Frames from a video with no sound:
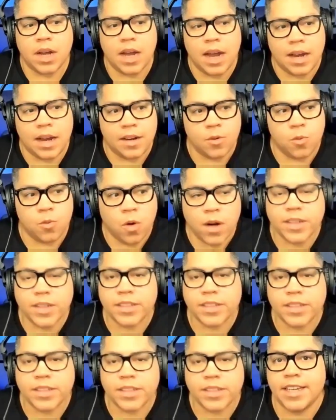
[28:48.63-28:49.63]
I want to
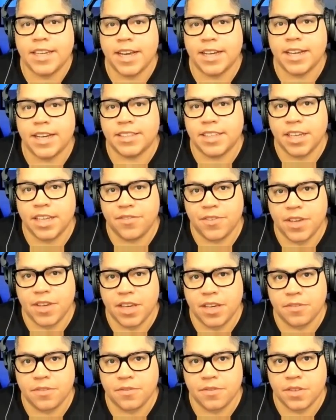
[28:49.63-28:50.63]
say yes.
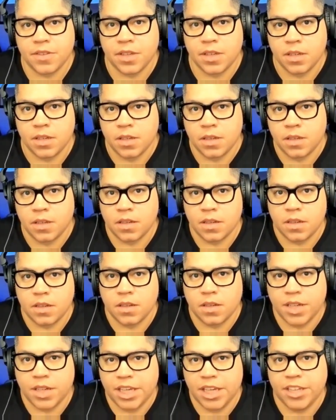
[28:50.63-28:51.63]
If
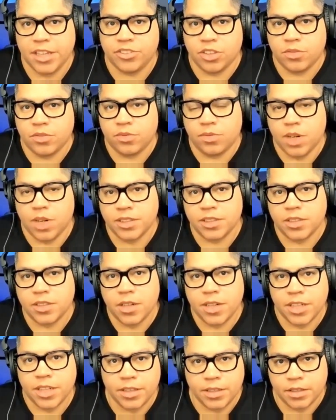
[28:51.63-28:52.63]
Ghidra runs
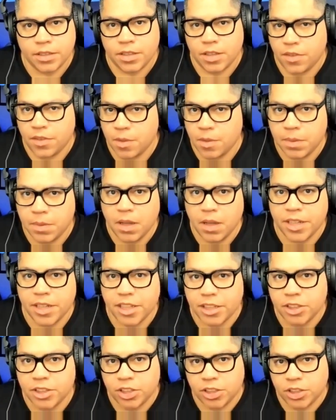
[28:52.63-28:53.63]
on it, the
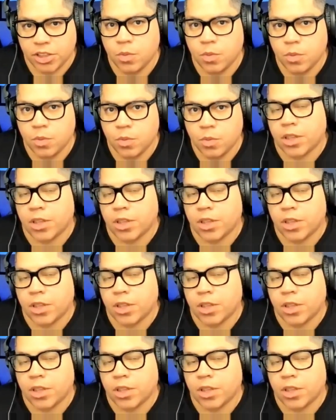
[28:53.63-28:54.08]
plugin should work.